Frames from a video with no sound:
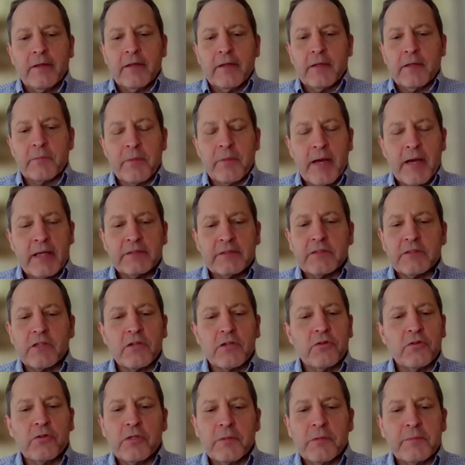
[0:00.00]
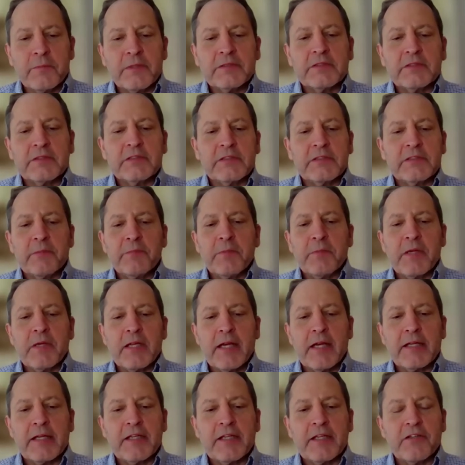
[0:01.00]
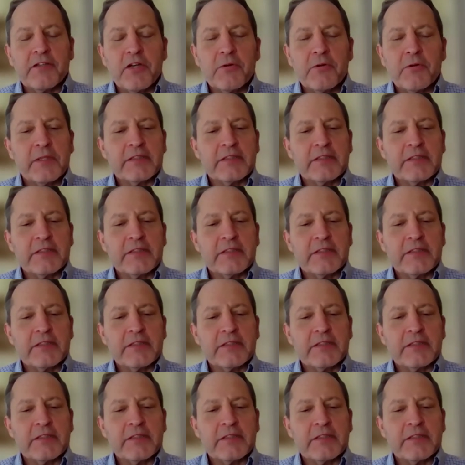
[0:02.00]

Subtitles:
Pascagoula, Mississippi, and I could know